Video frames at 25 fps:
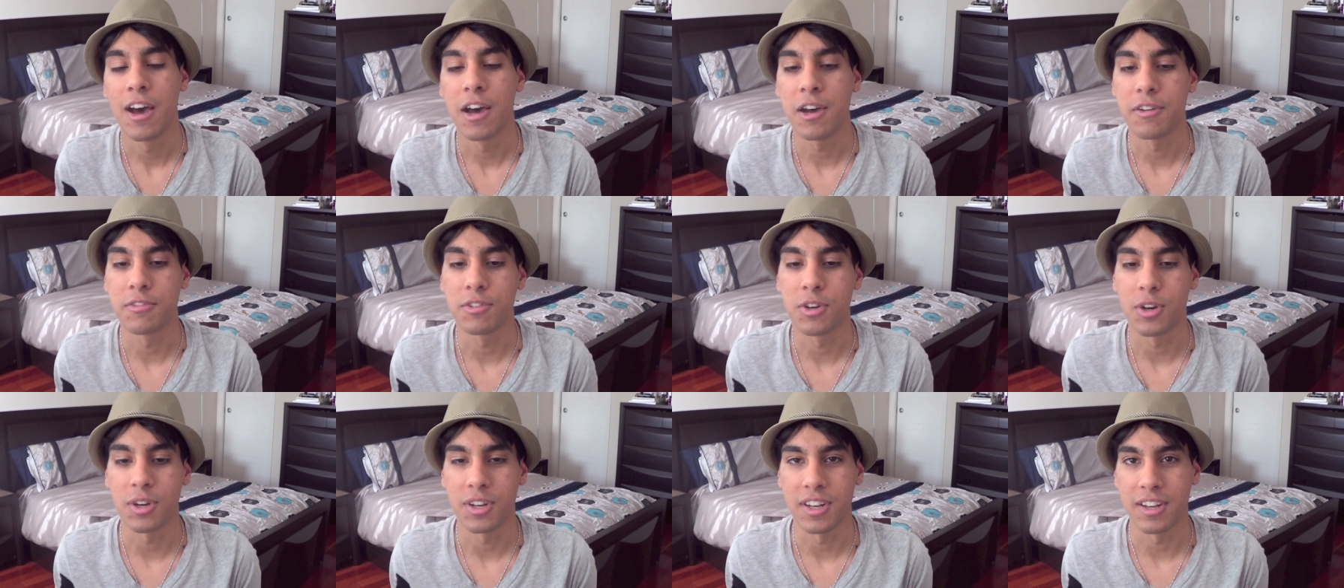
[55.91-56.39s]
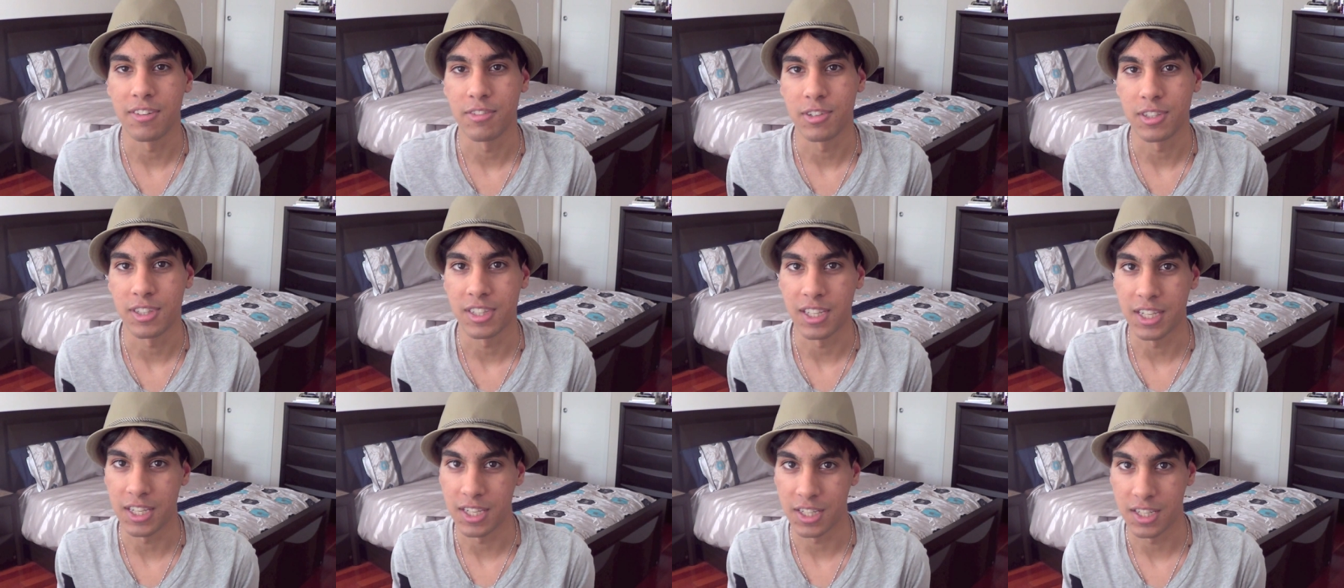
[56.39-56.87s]
I've gotten
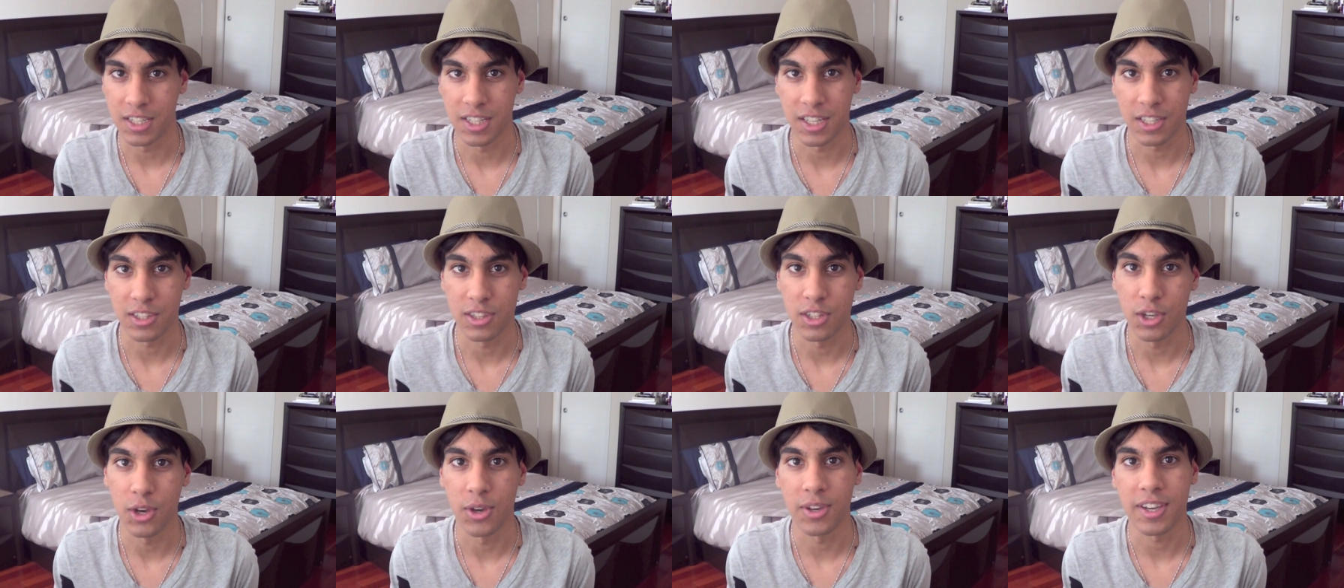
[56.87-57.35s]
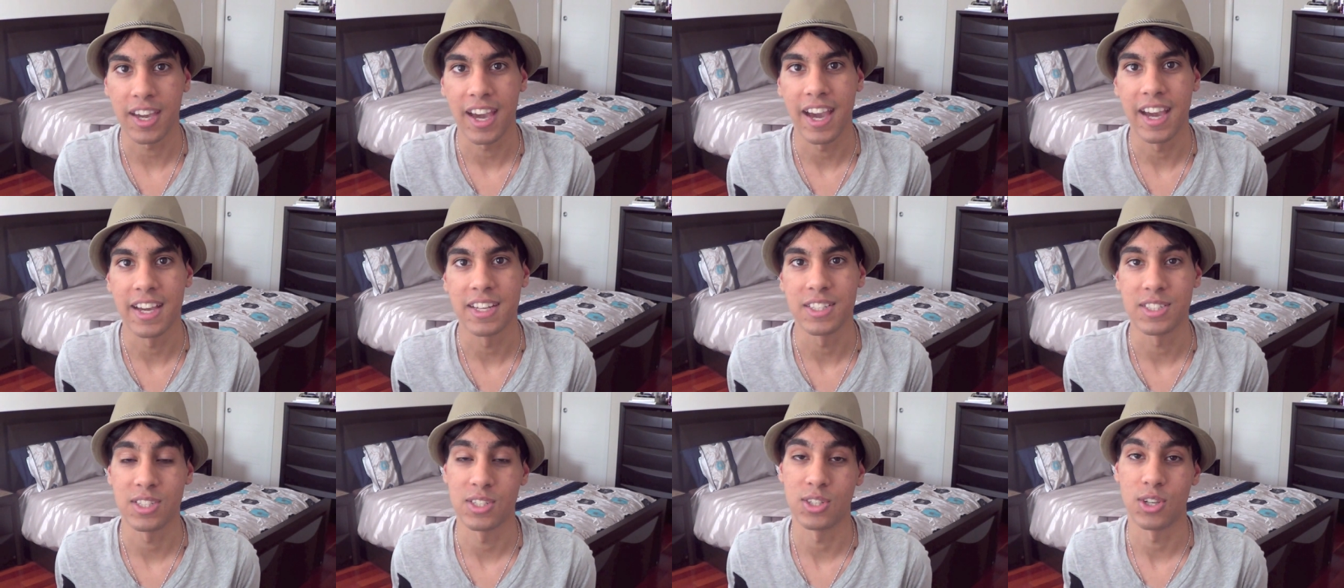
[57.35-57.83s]
everything like the
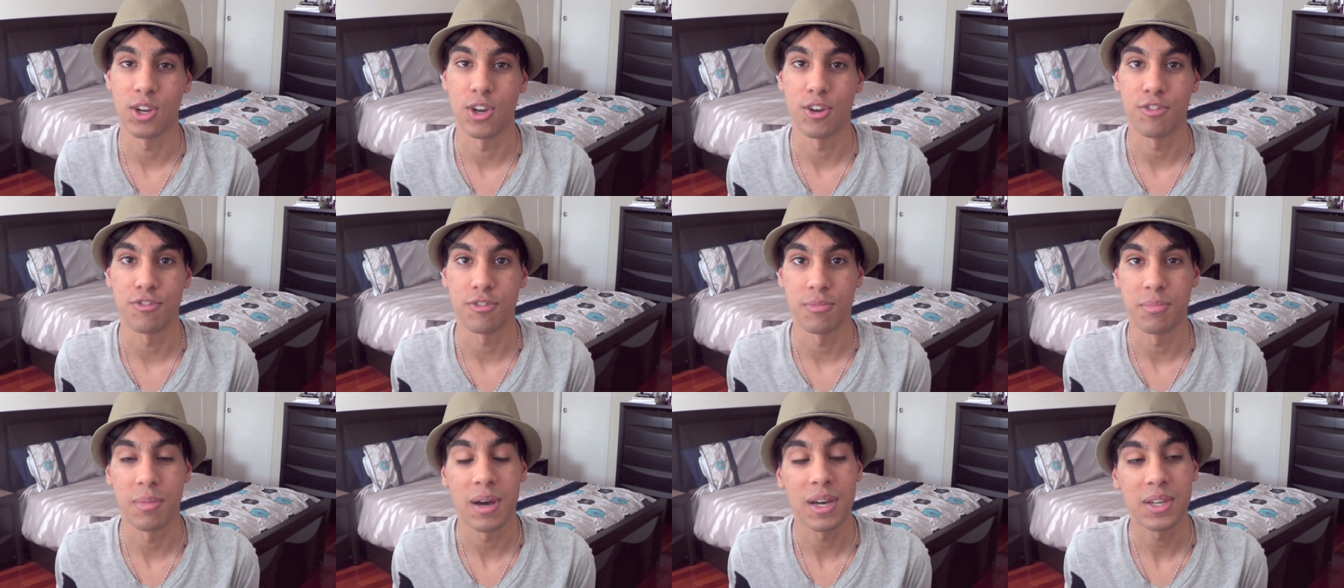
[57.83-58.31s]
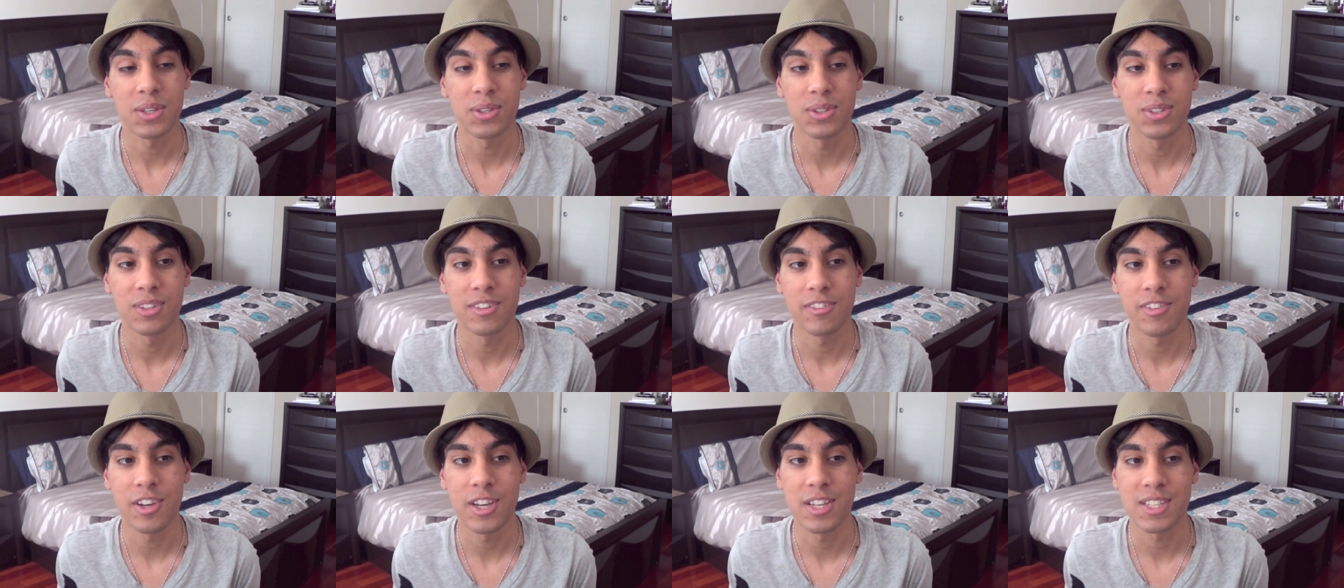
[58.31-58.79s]
okay to go for my
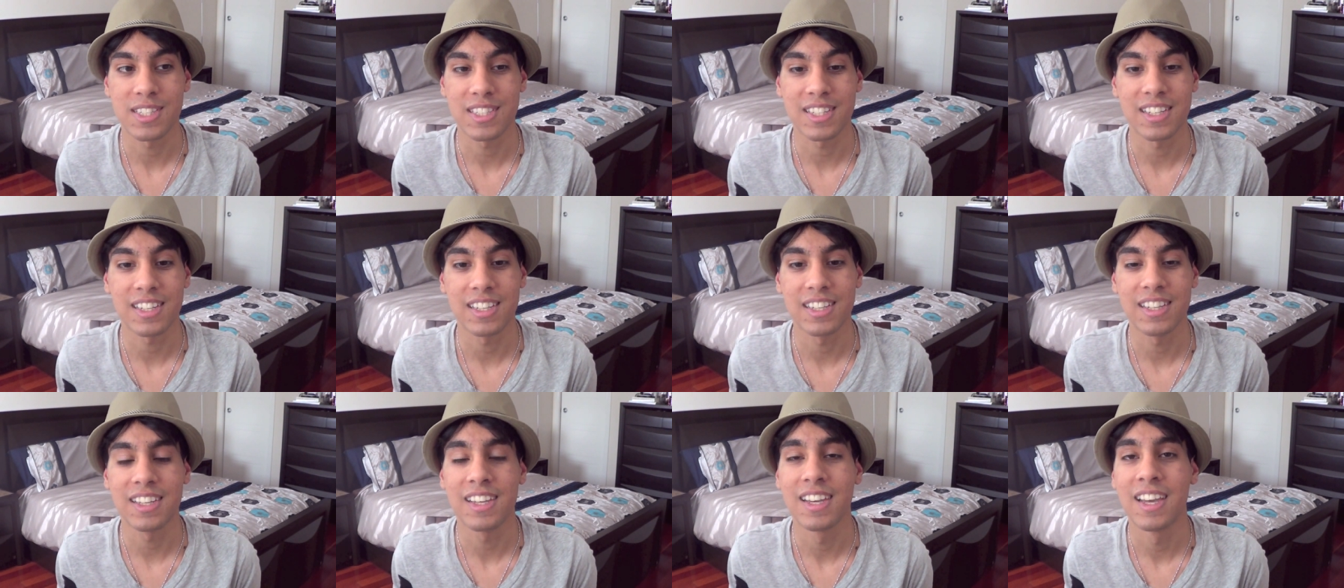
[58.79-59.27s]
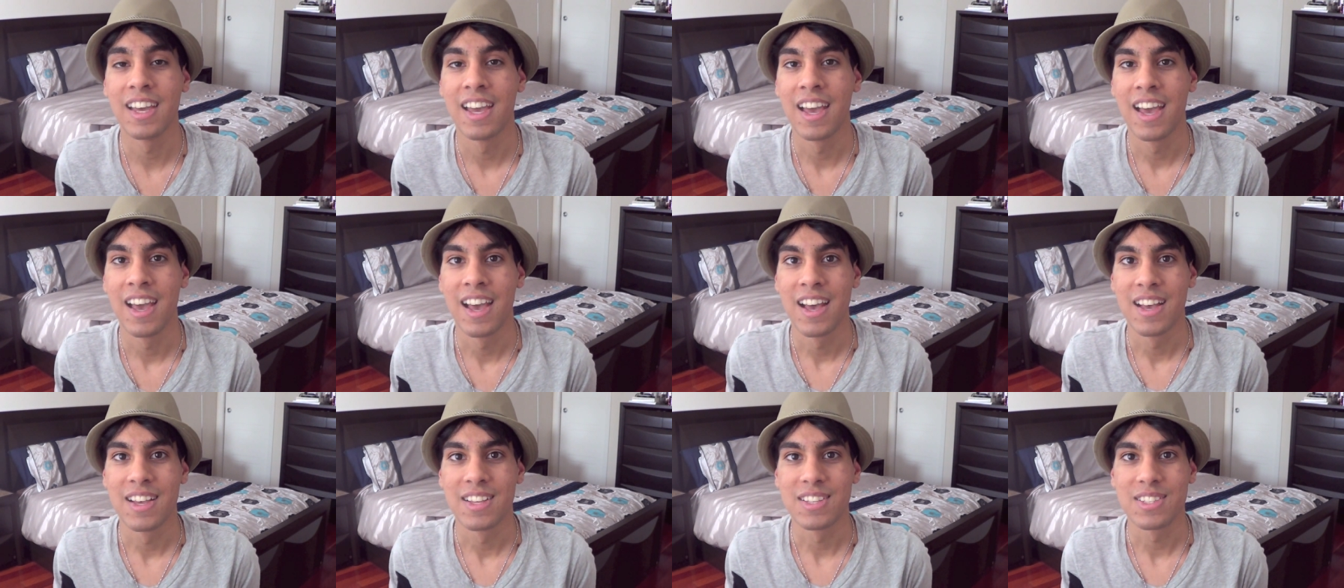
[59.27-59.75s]
university
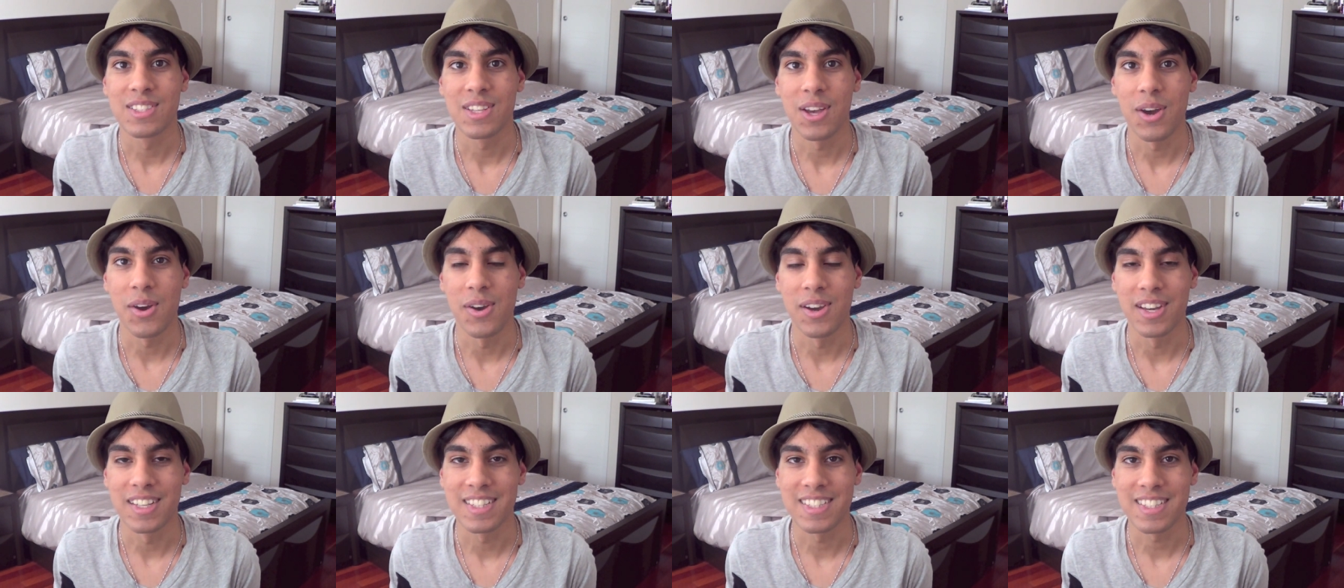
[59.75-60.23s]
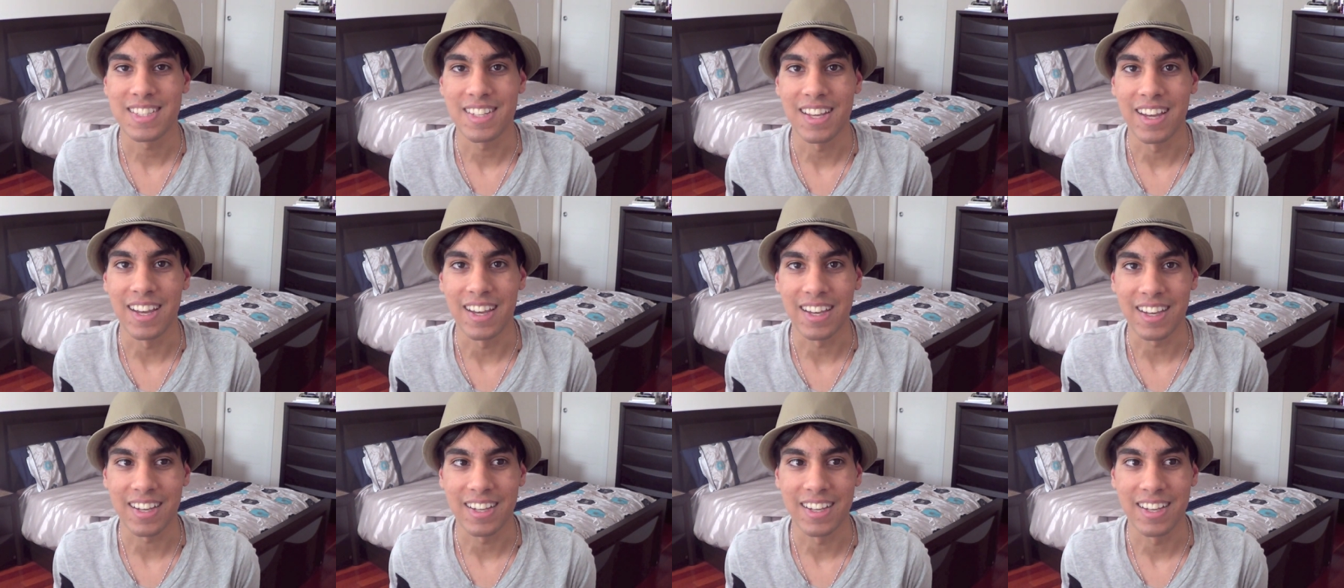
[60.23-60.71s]
so it's
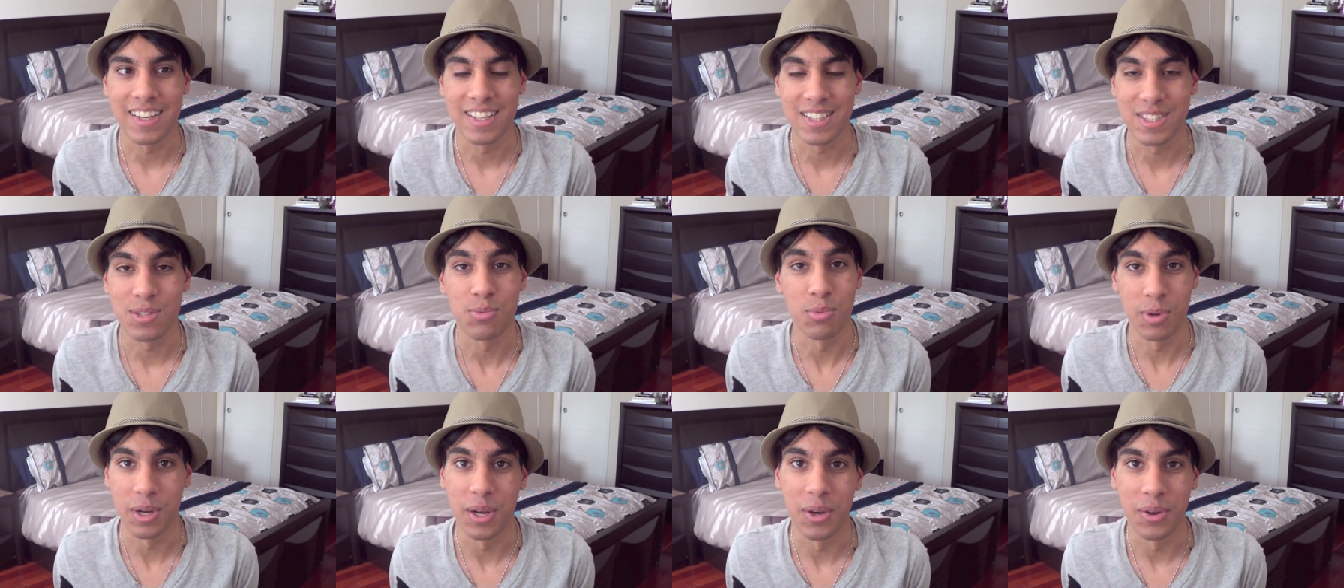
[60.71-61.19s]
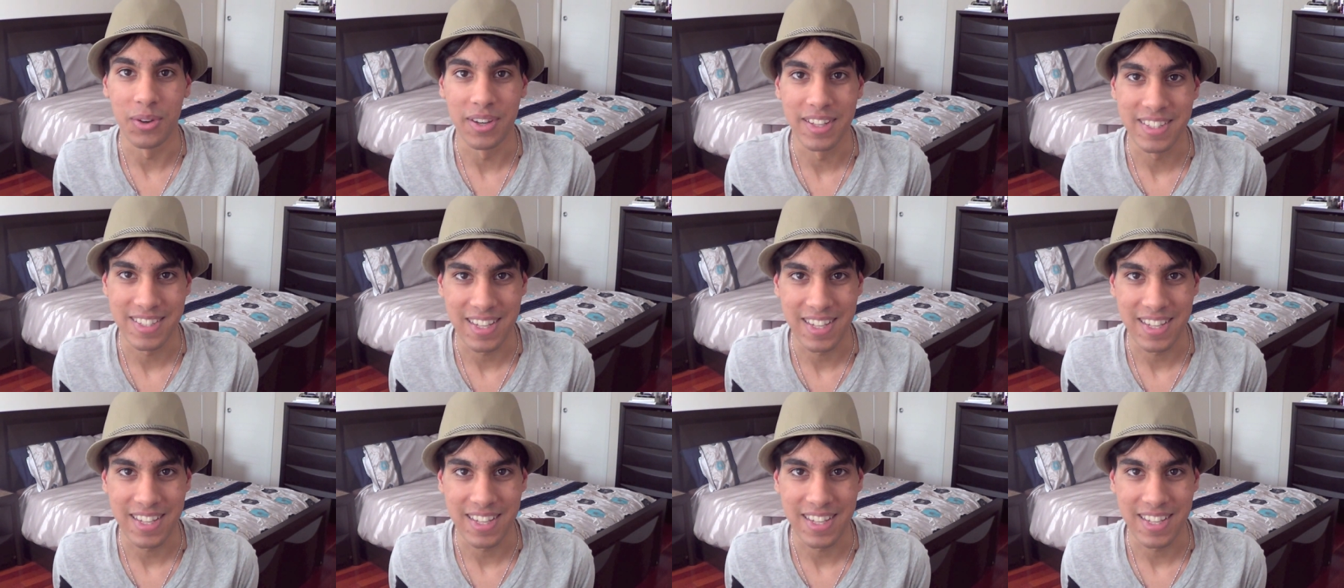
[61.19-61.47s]
like, it's real,